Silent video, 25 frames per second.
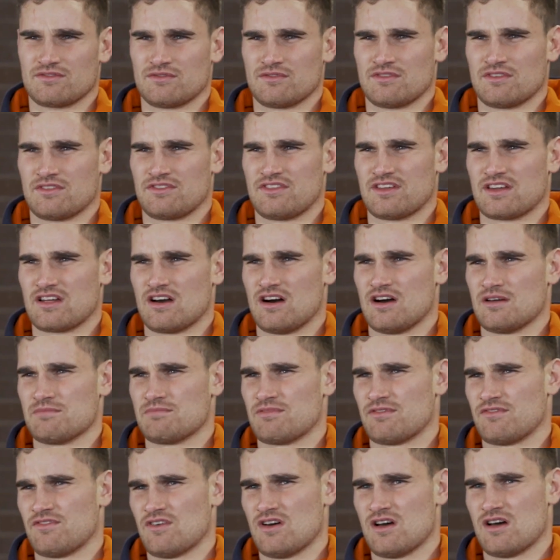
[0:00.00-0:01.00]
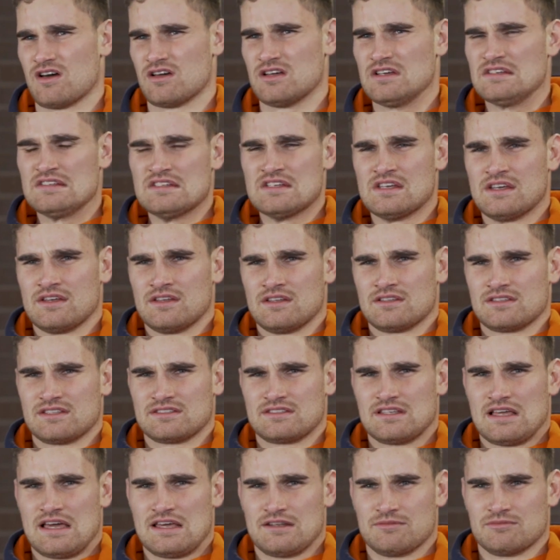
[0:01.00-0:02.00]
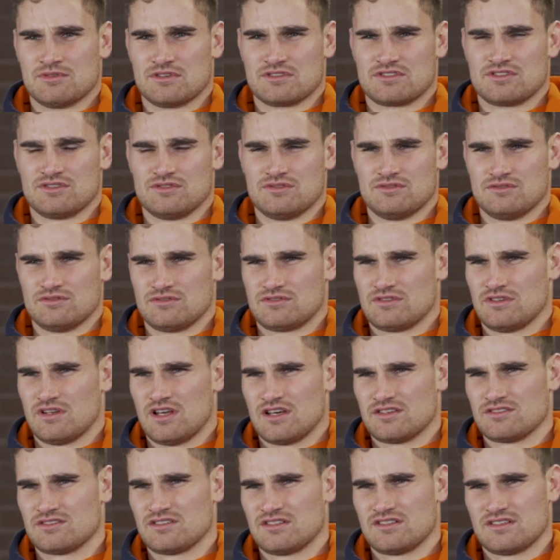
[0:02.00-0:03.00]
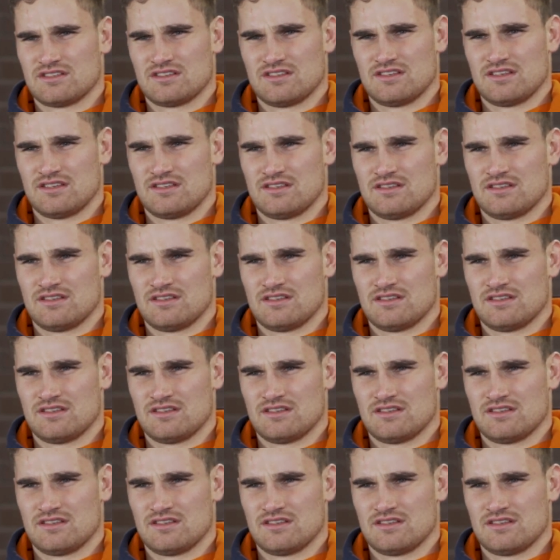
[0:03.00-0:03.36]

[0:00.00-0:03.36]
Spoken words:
the thing that I prefer Edinburgh to London